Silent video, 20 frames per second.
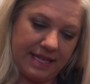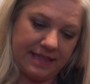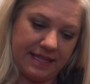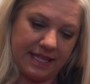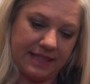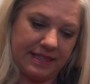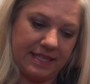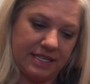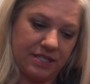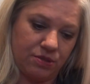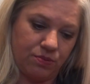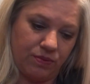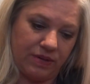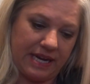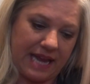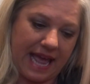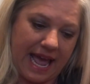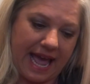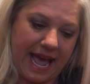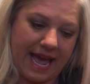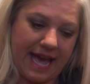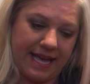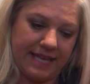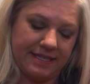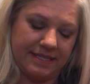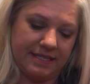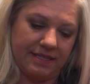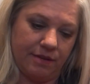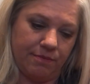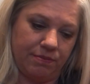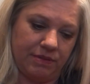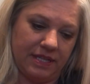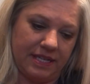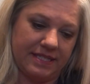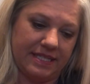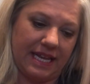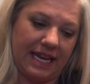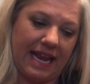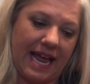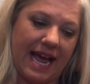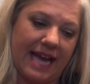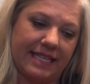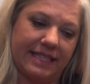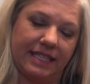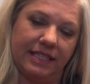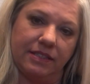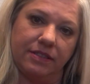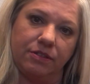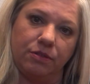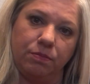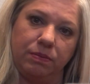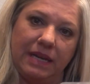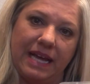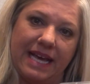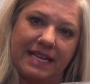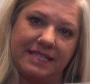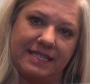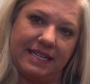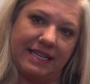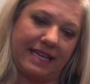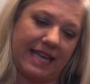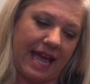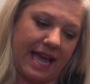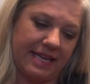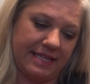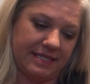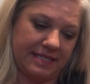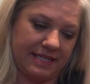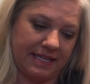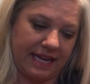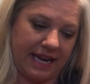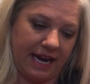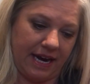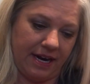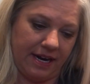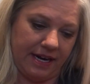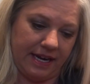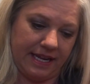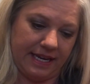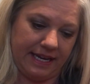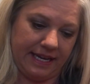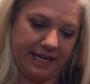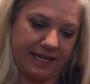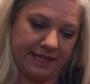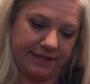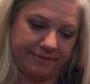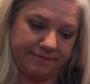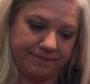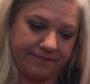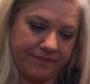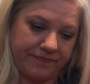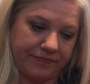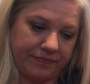that this one has, and plus I like the little plastic case to carry it in.